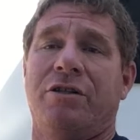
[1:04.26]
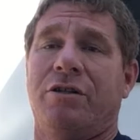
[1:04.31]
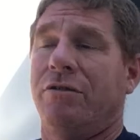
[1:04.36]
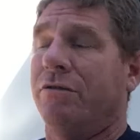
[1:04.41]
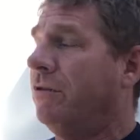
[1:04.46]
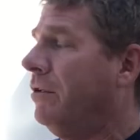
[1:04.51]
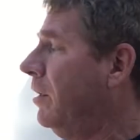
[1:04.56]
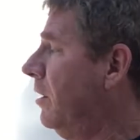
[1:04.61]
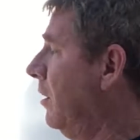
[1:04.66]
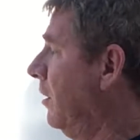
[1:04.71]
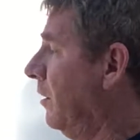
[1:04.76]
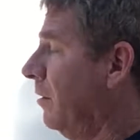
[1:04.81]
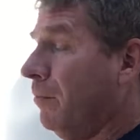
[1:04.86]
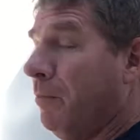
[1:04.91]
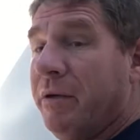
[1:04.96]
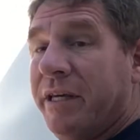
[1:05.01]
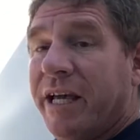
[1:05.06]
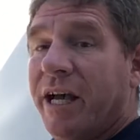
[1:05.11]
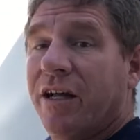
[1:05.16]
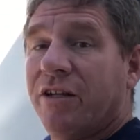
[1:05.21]
to
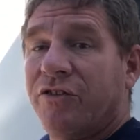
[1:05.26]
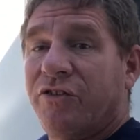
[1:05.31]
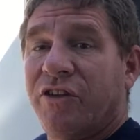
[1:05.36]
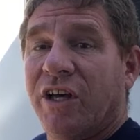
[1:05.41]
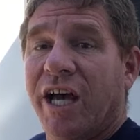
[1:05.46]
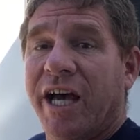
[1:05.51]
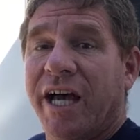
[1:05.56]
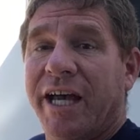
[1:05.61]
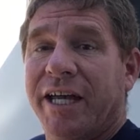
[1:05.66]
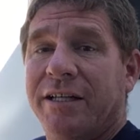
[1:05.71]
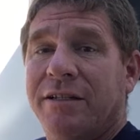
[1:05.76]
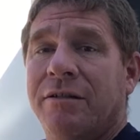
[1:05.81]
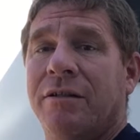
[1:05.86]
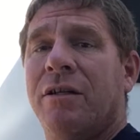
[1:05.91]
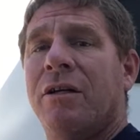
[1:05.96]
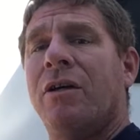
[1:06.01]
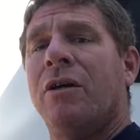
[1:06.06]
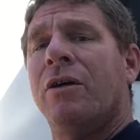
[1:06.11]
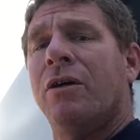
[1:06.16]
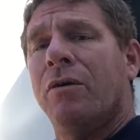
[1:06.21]
be outside
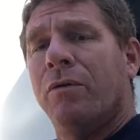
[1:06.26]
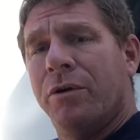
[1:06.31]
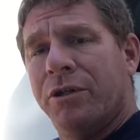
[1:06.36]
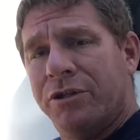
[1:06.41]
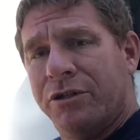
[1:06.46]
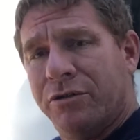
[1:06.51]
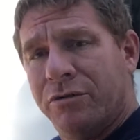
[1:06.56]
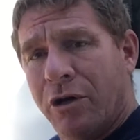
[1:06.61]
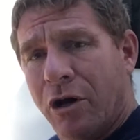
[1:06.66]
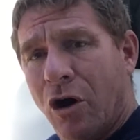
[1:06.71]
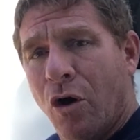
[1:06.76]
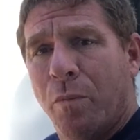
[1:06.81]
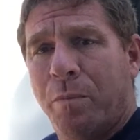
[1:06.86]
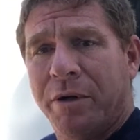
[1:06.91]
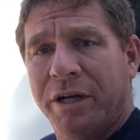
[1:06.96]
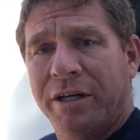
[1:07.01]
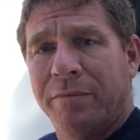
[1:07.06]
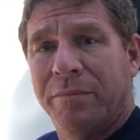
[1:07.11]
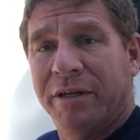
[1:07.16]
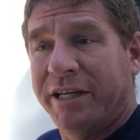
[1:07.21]
when you open it,